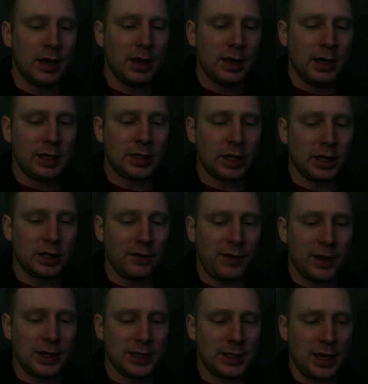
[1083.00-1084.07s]
He turned to
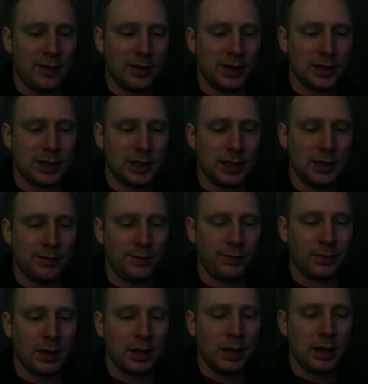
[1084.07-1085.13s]
face Ava and Zin.
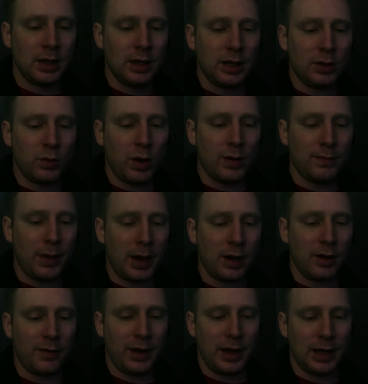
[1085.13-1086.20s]
In one pair of
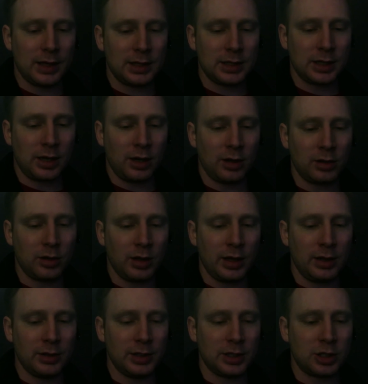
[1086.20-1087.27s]
hands, Caruncle
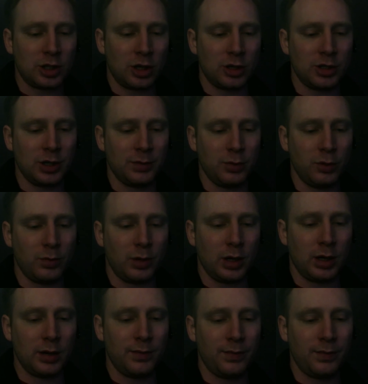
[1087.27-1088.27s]
held his charging boom rod.